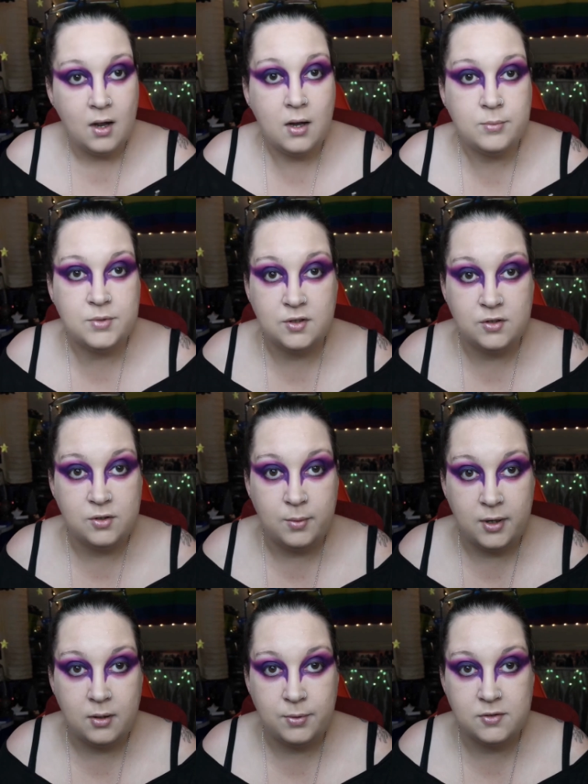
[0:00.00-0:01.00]
just going to do
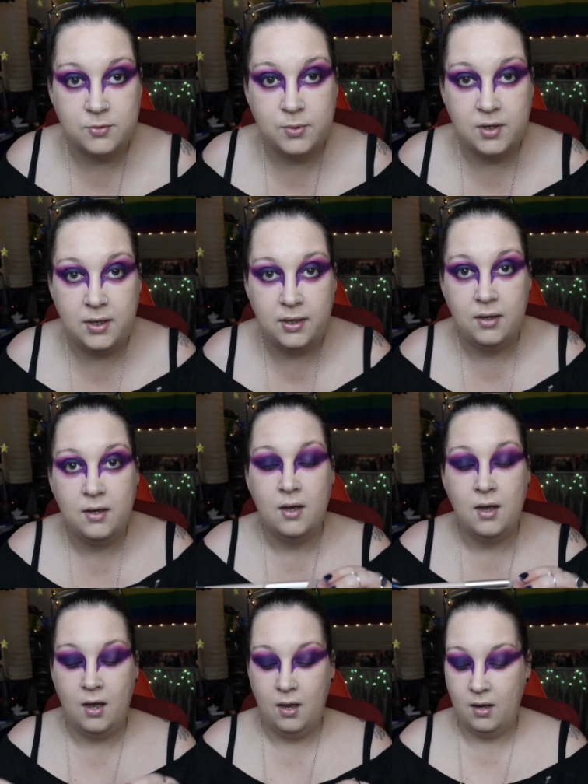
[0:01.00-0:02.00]
my eyebrows quickly.
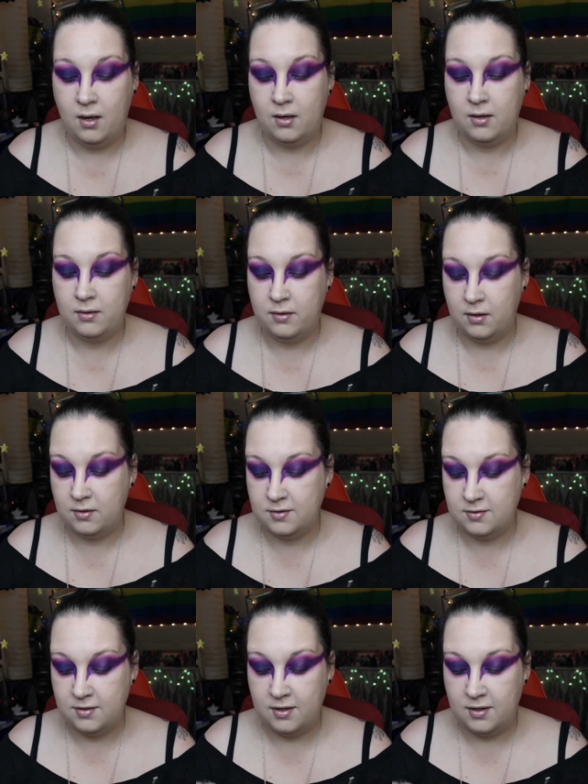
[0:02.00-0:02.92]
This